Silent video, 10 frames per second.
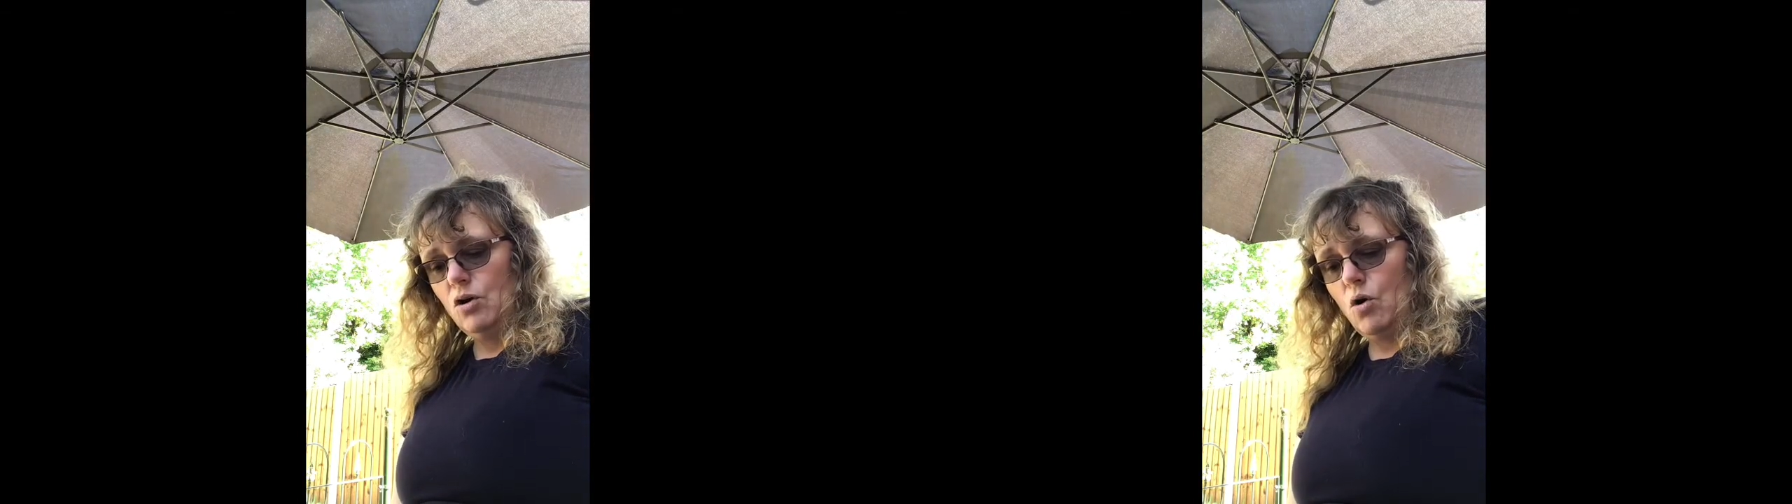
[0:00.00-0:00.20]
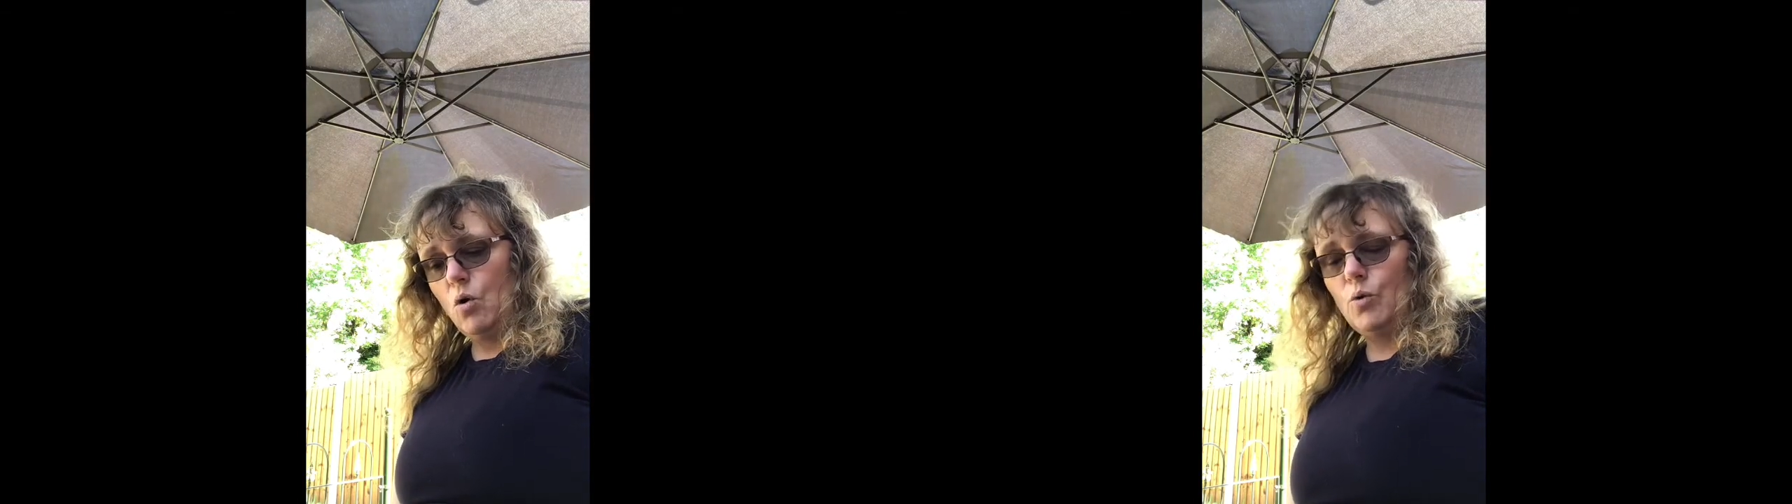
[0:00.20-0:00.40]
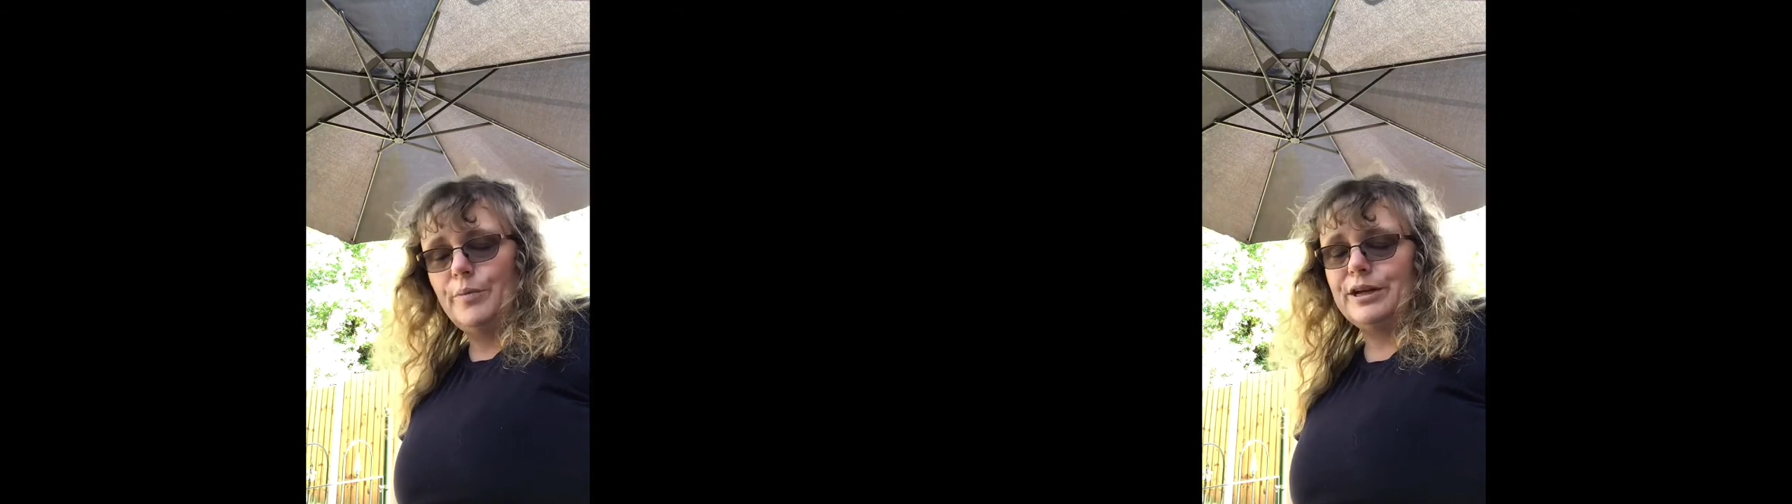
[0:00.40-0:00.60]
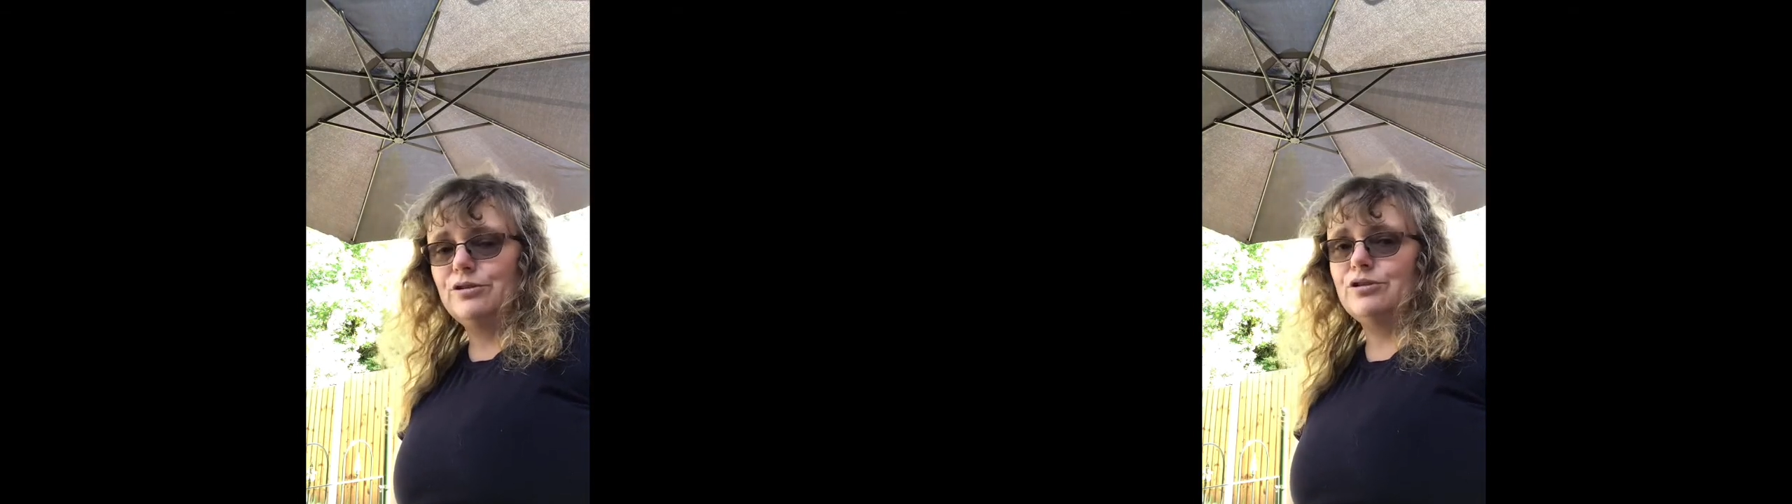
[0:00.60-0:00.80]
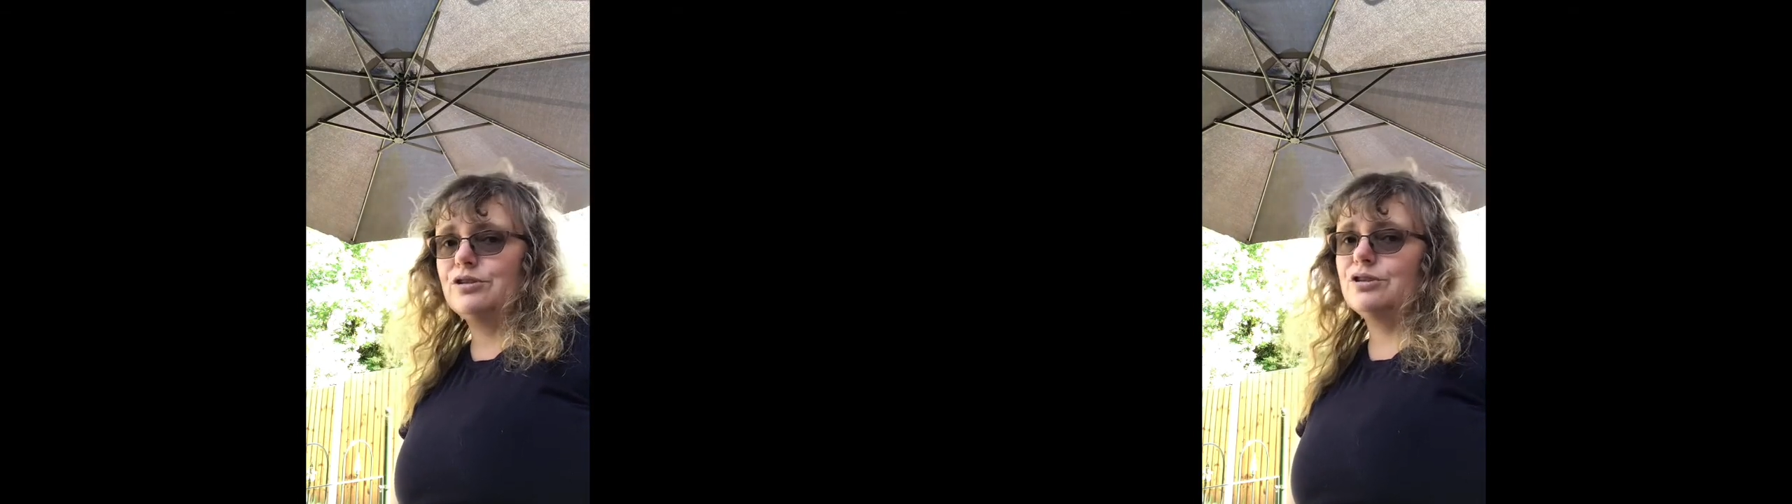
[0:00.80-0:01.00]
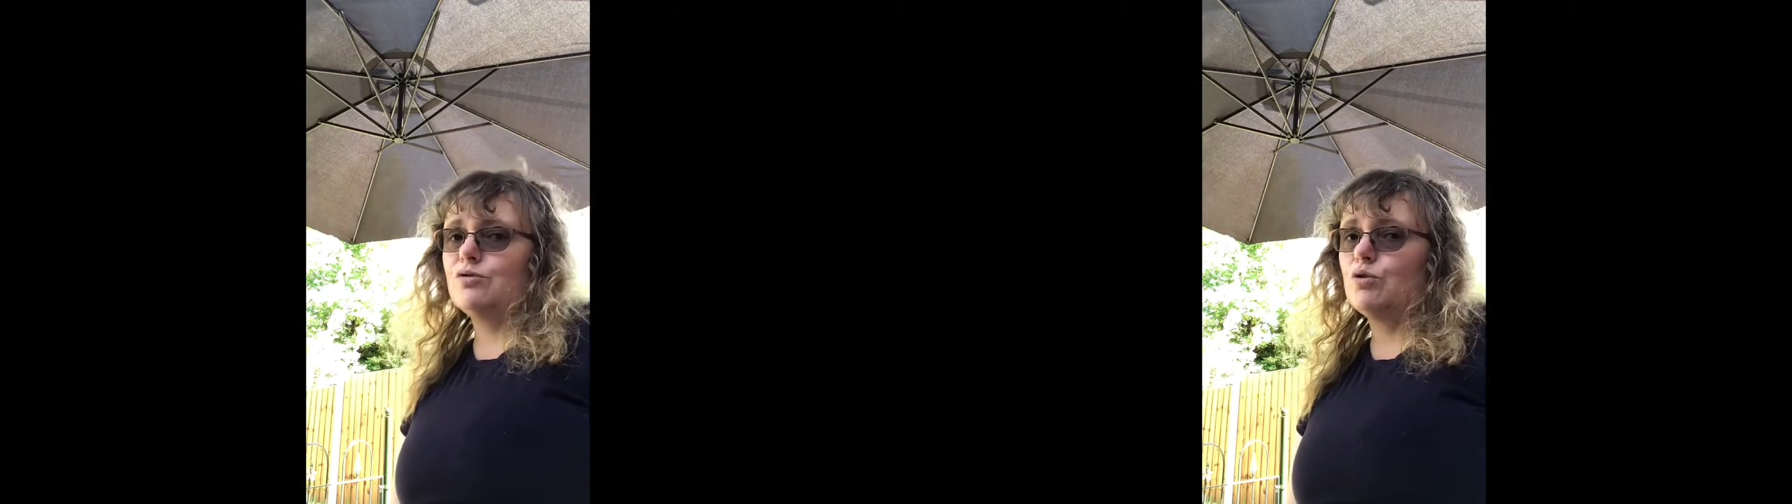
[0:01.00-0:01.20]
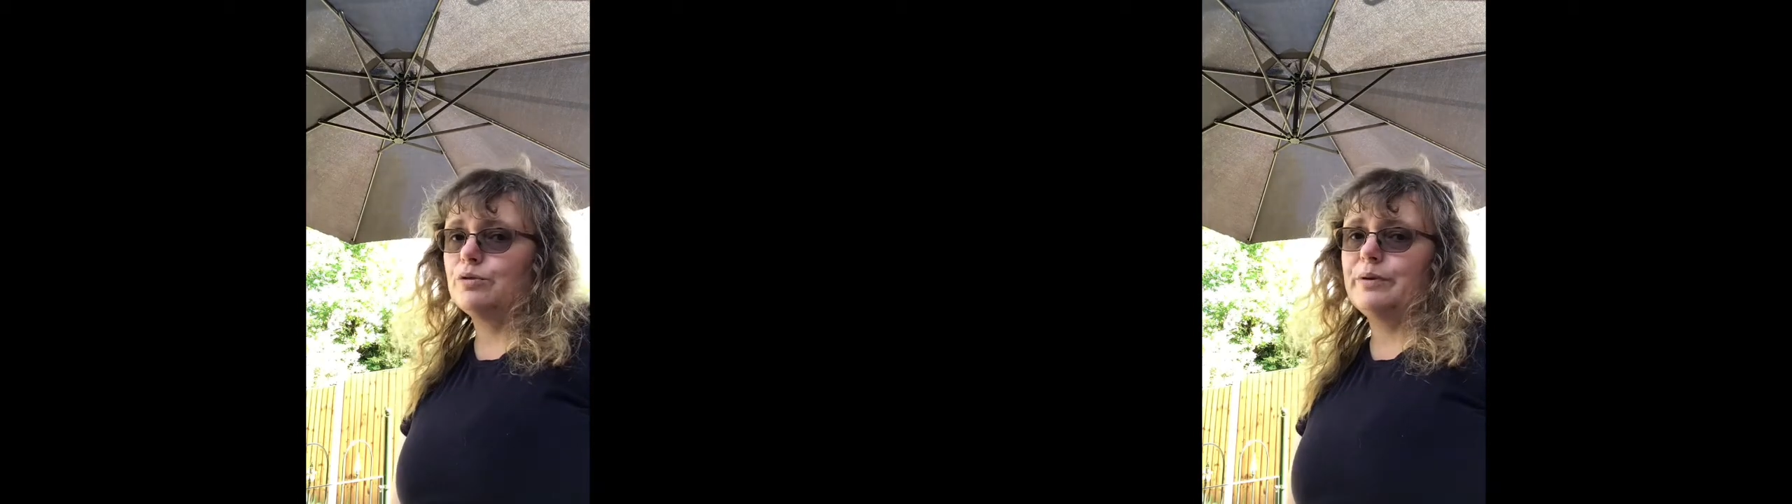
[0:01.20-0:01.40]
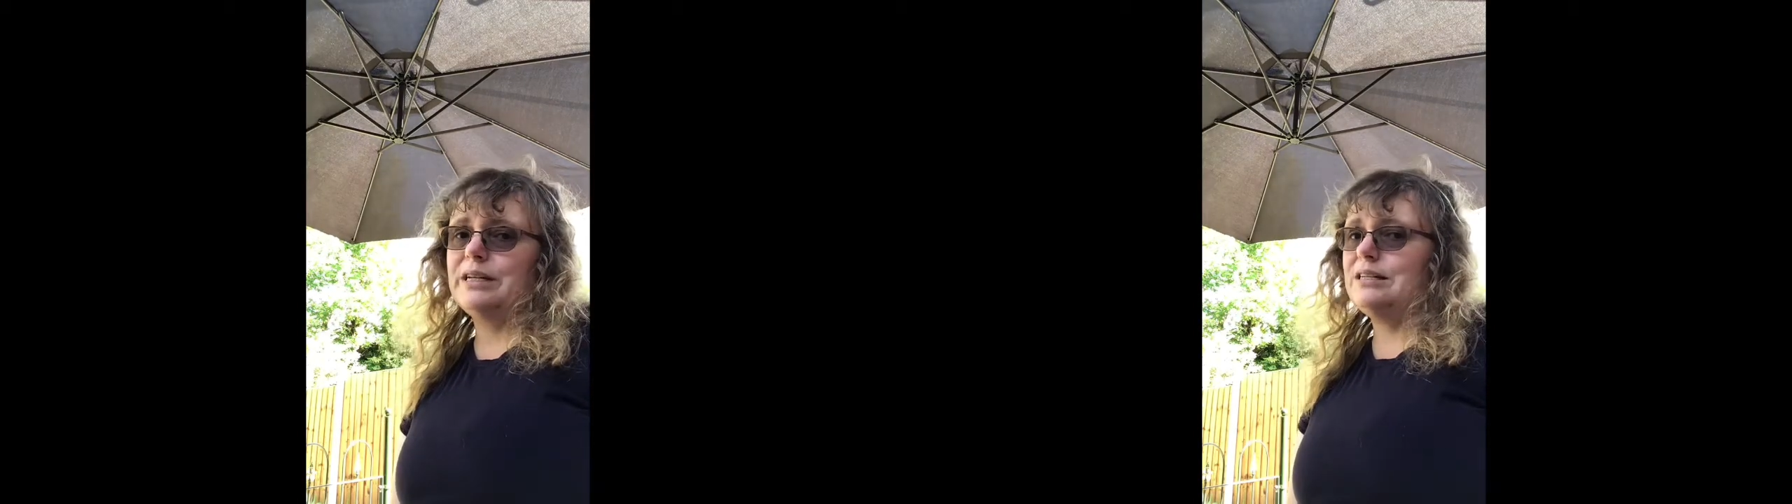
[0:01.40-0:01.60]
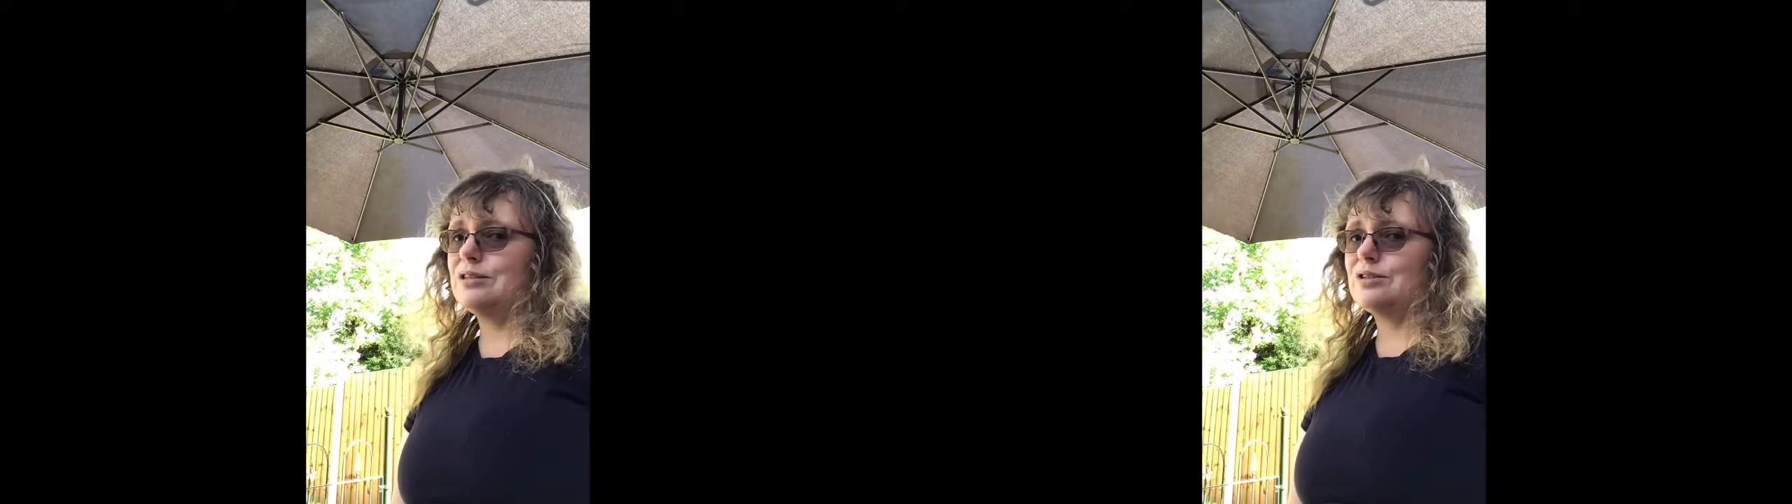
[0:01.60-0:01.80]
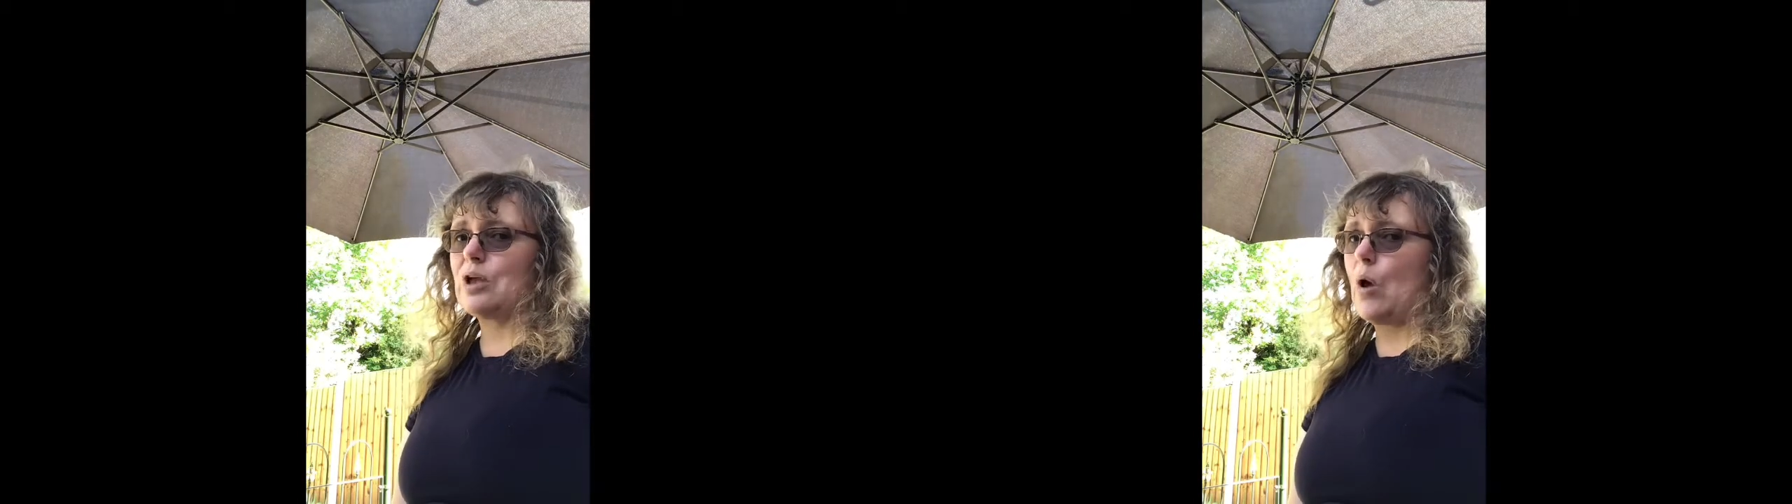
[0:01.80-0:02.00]
All because Saucepan is
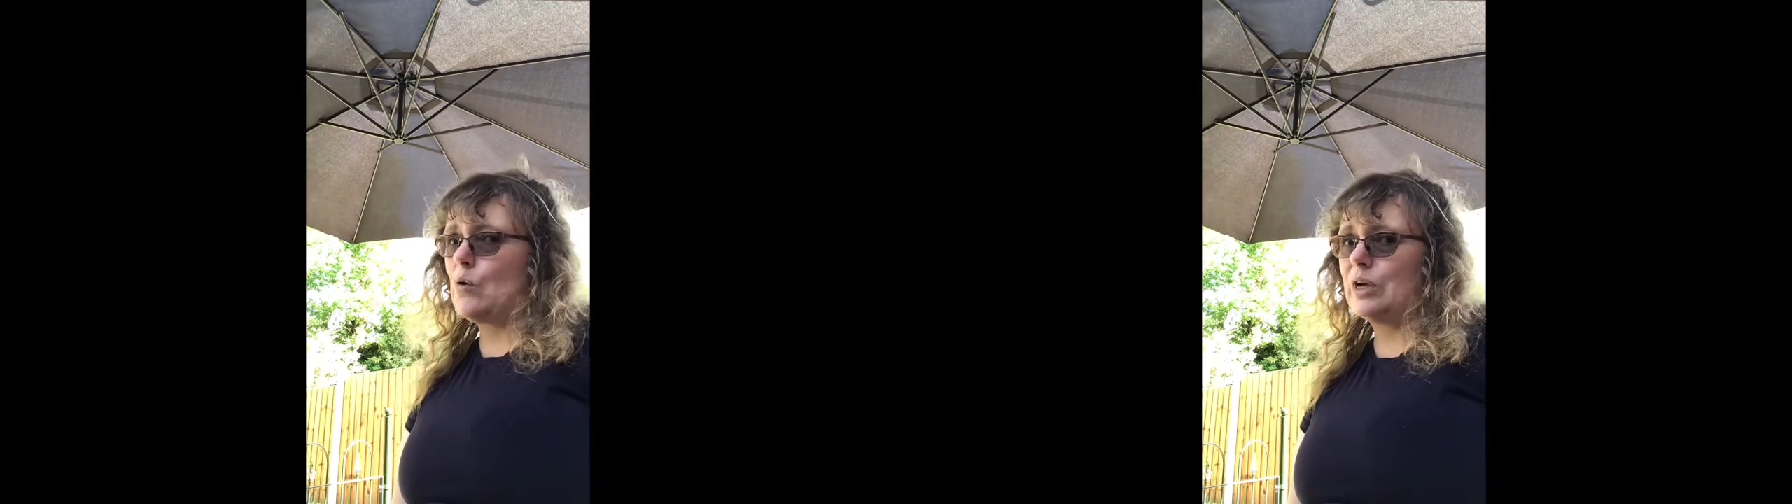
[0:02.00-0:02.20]
so